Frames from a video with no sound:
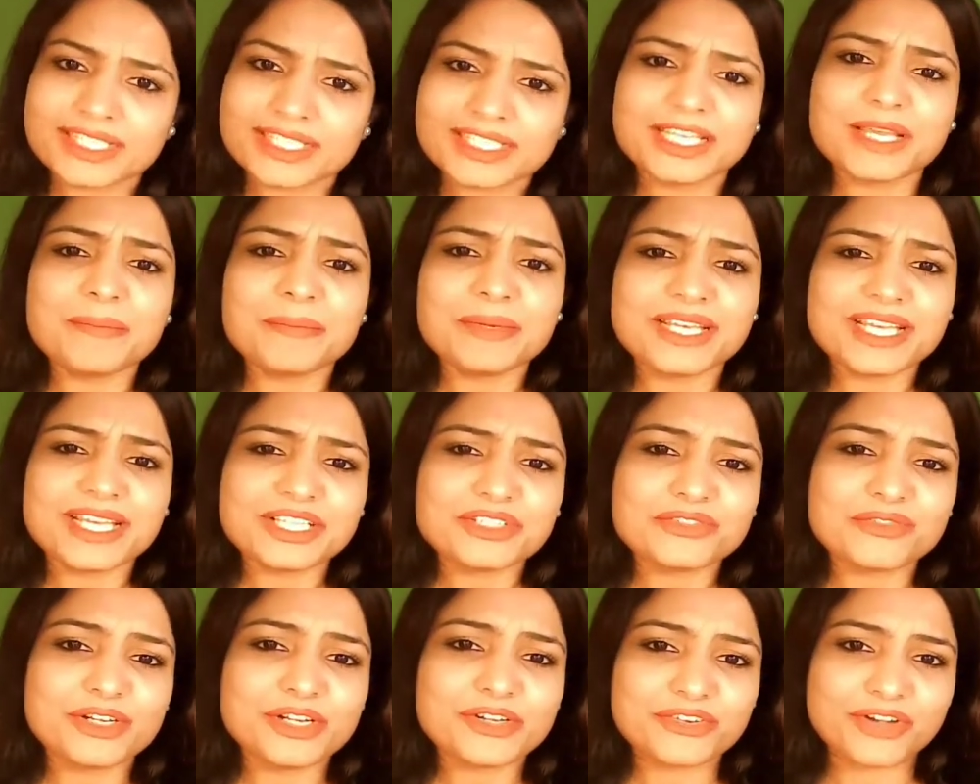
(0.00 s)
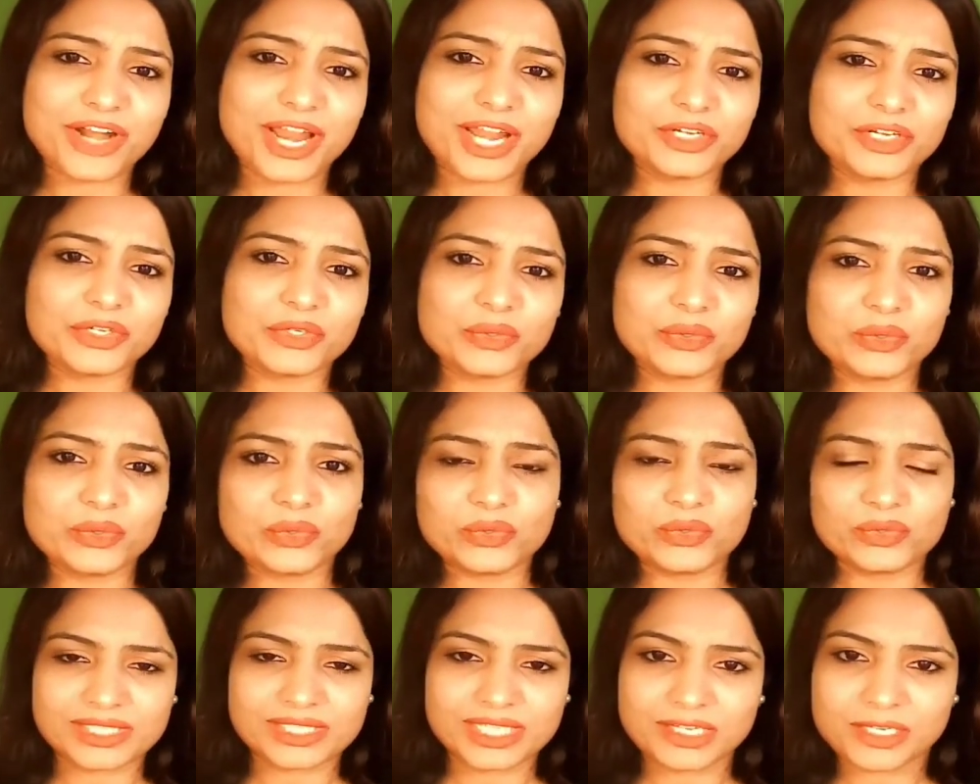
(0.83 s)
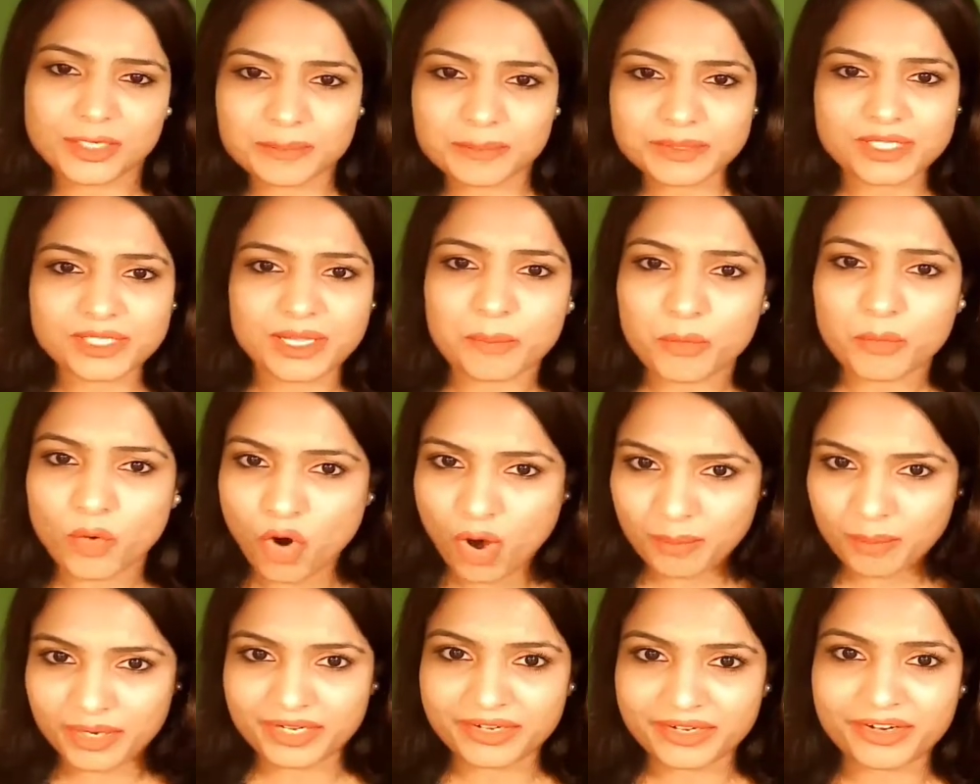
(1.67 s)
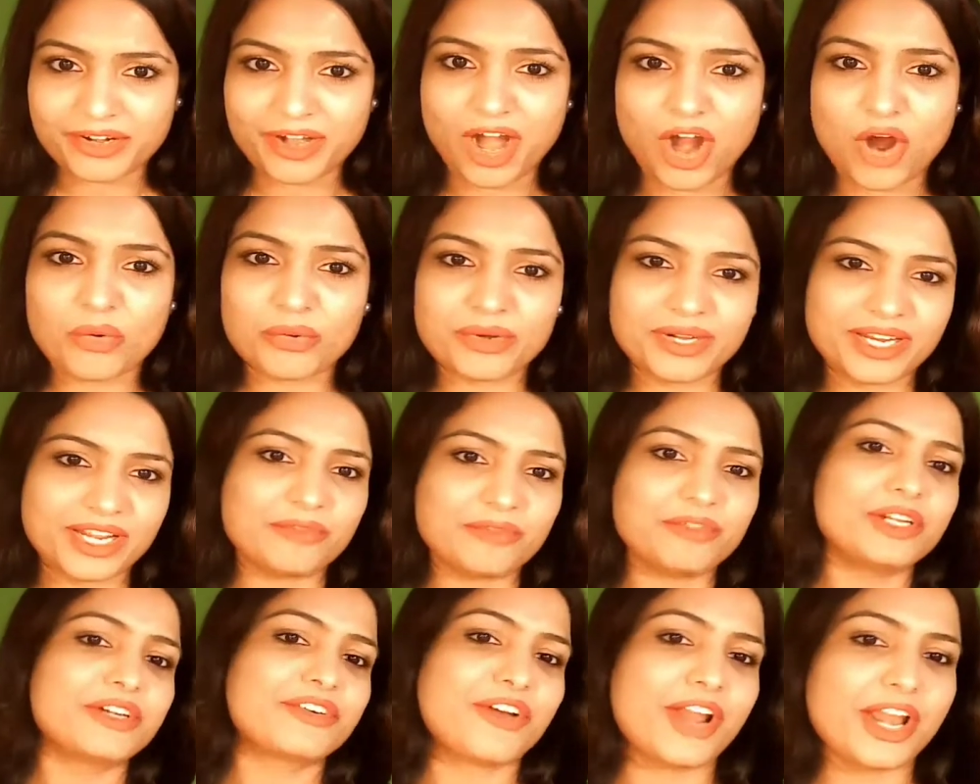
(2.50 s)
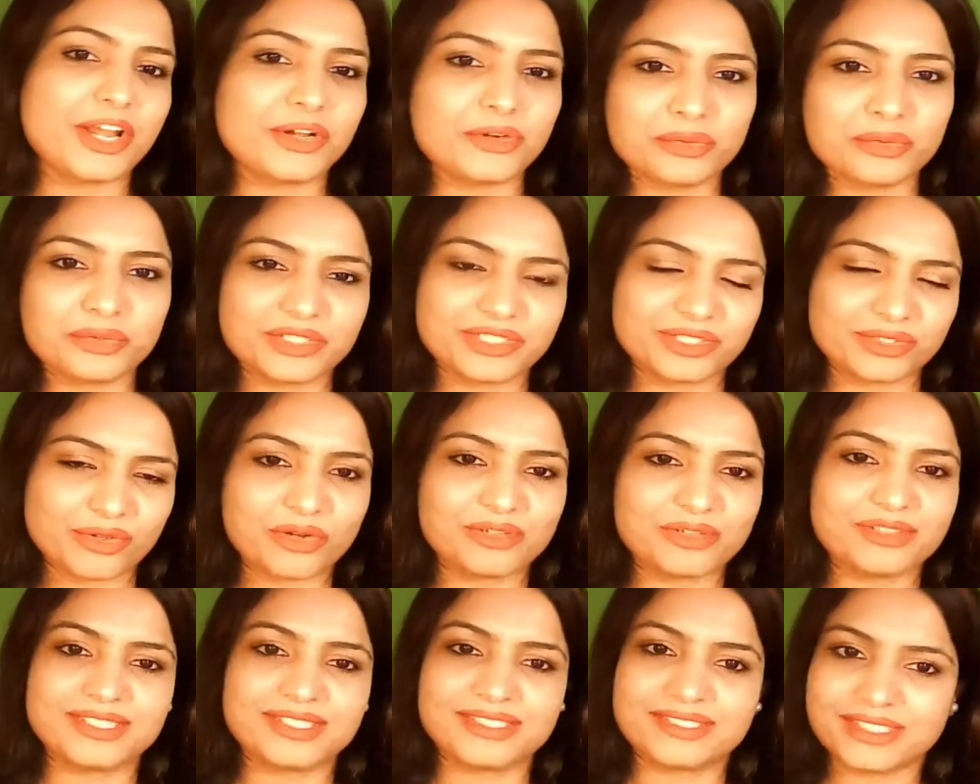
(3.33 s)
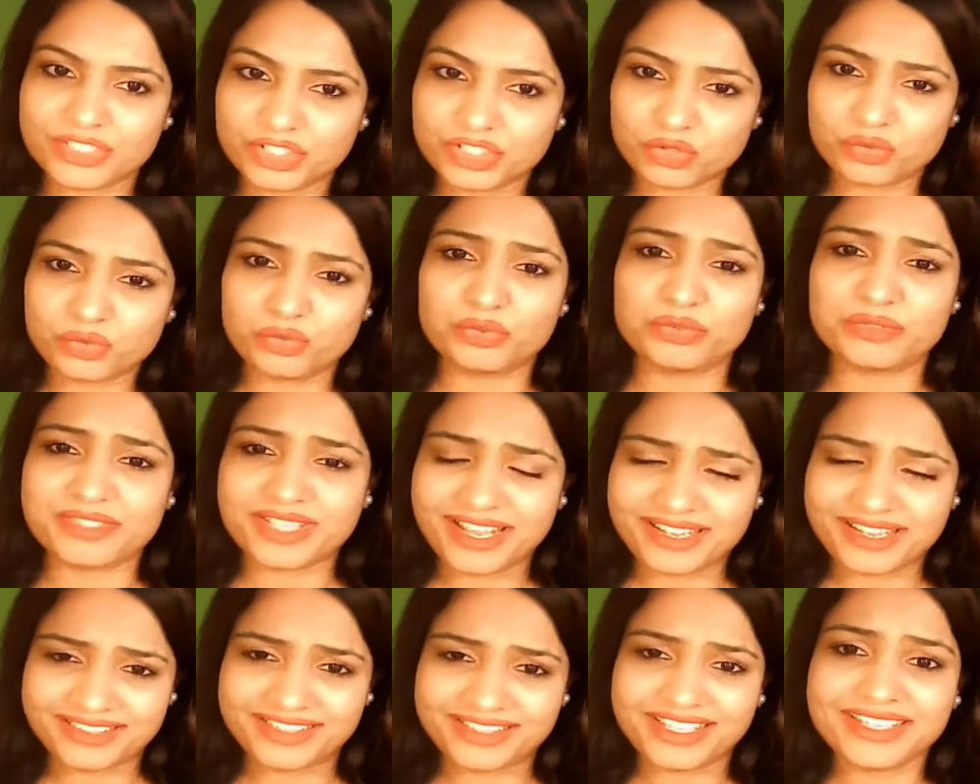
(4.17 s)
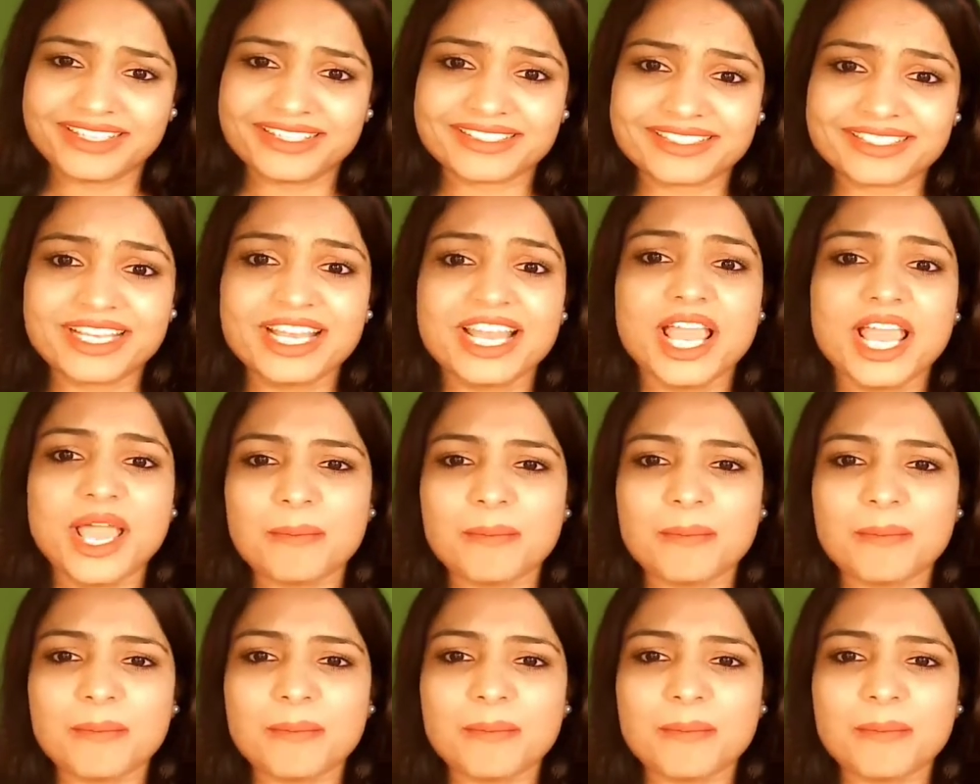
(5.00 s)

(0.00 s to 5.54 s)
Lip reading: CMDH will try to set up some common ground and will try to resolve these issues and things.